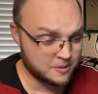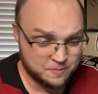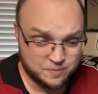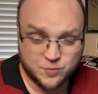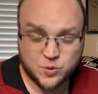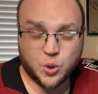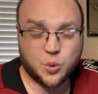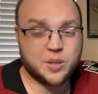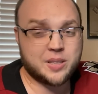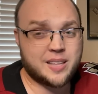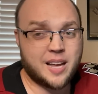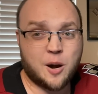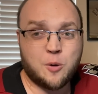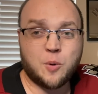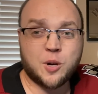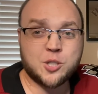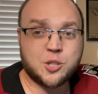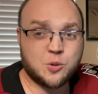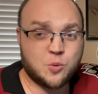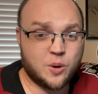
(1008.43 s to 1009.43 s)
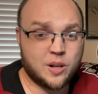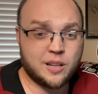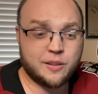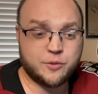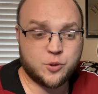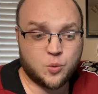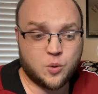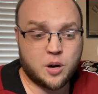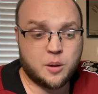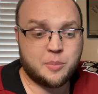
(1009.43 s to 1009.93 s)
do with that what you will. If
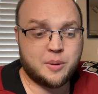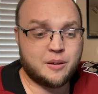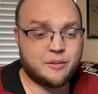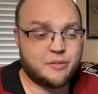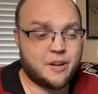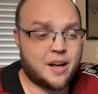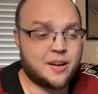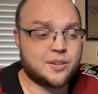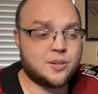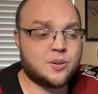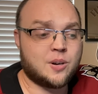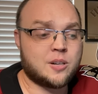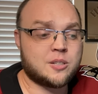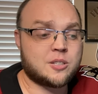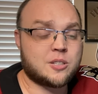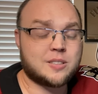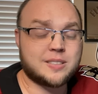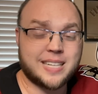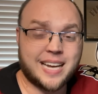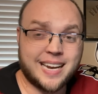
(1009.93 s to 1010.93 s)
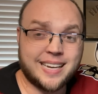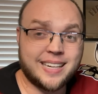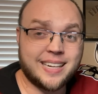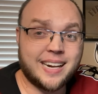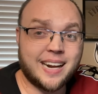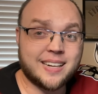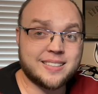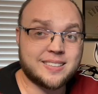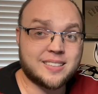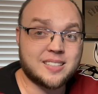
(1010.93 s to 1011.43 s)
you want to be a value hunter, Dan Ige
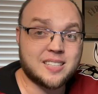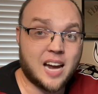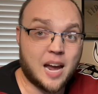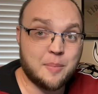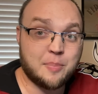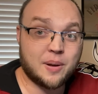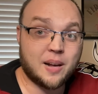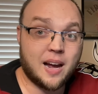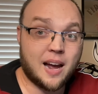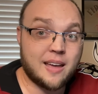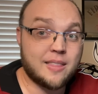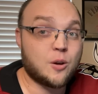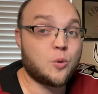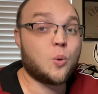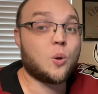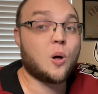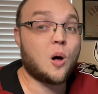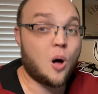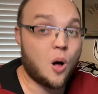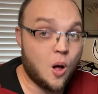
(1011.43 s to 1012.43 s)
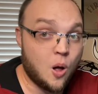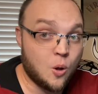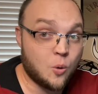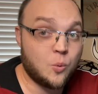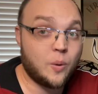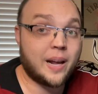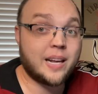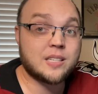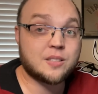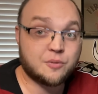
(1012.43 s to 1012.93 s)
is the type of guy that will
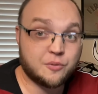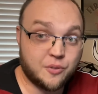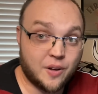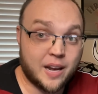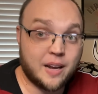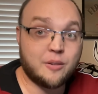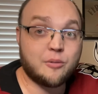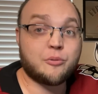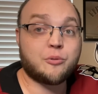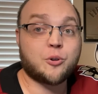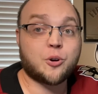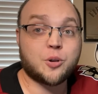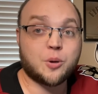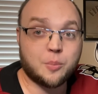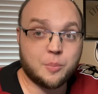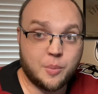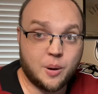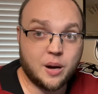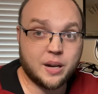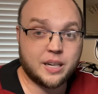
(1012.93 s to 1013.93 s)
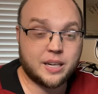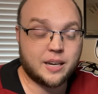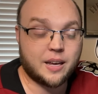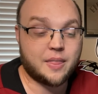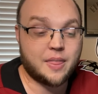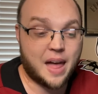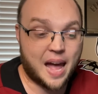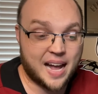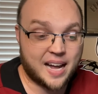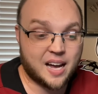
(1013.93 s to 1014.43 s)
always fight for your money.
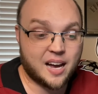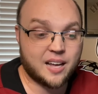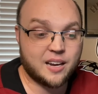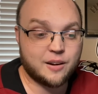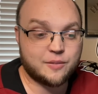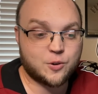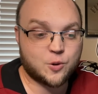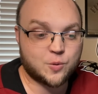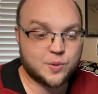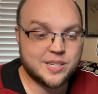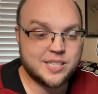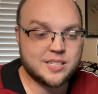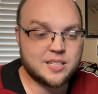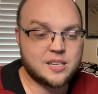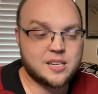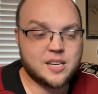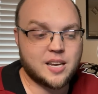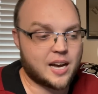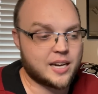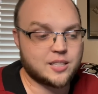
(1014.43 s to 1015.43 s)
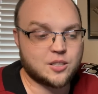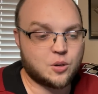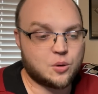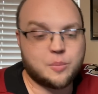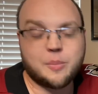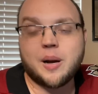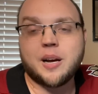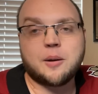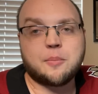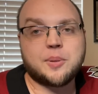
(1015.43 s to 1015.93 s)
And that kind of a reasoning, I don't
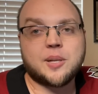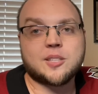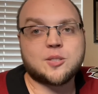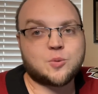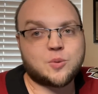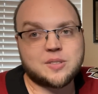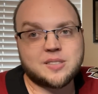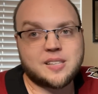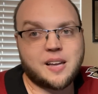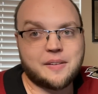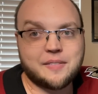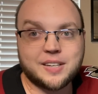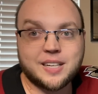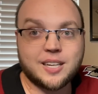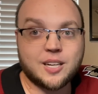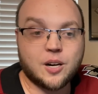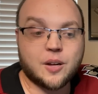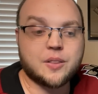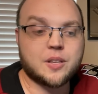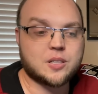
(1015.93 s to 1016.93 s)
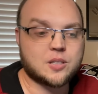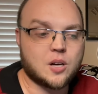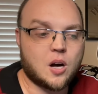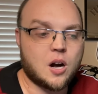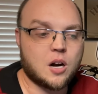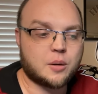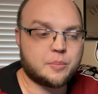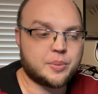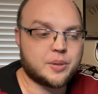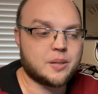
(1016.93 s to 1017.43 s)
mind plus 170 on the
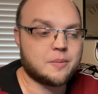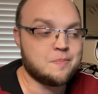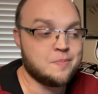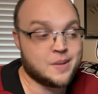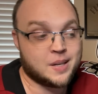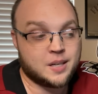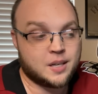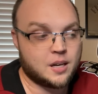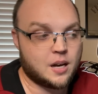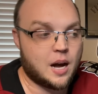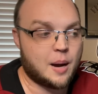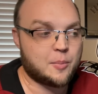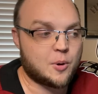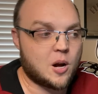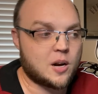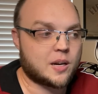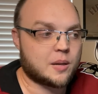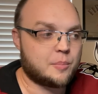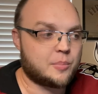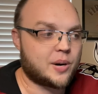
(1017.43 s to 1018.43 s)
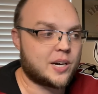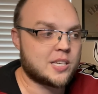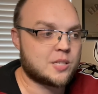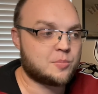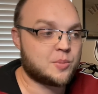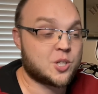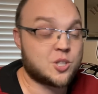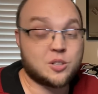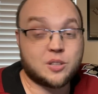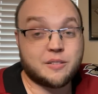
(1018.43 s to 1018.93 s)
dog, but I'm rocking Bryce
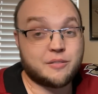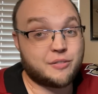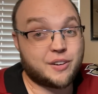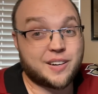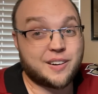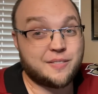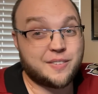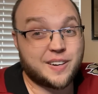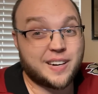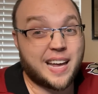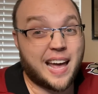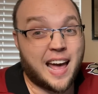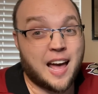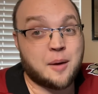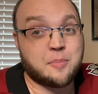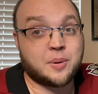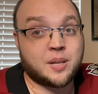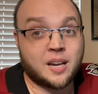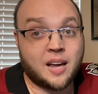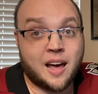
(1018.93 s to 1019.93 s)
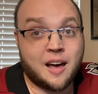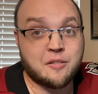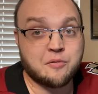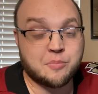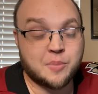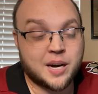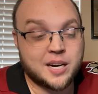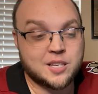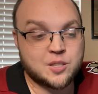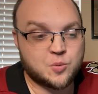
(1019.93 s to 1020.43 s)
Mitchell and very, very happy to have
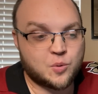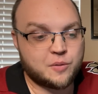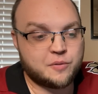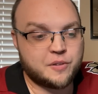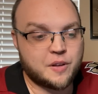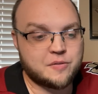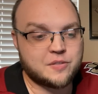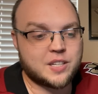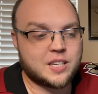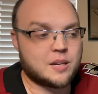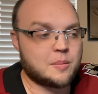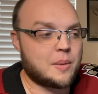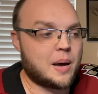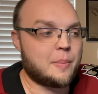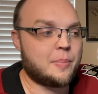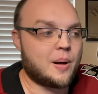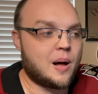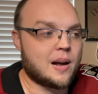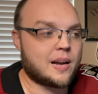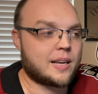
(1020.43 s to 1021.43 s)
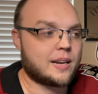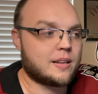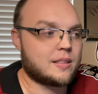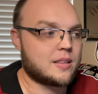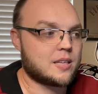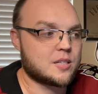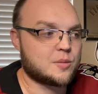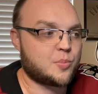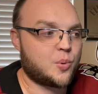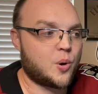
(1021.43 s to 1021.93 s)
minus 150 in my pocket at
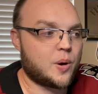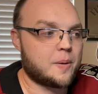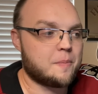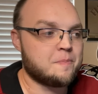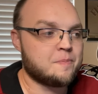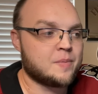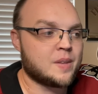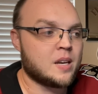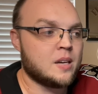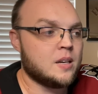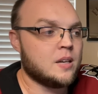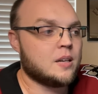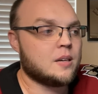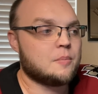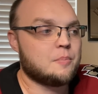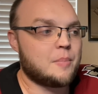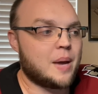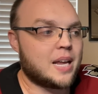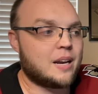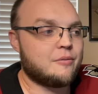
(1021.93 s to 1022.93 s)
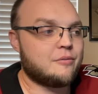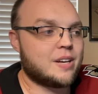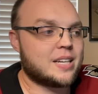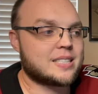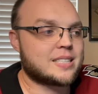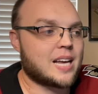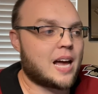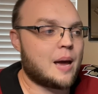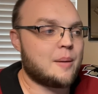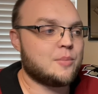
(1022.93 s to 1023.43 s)
this point. Main
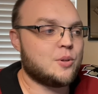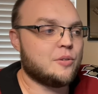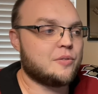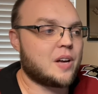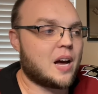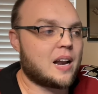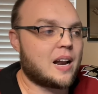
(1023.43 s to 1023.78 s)
event time, you've got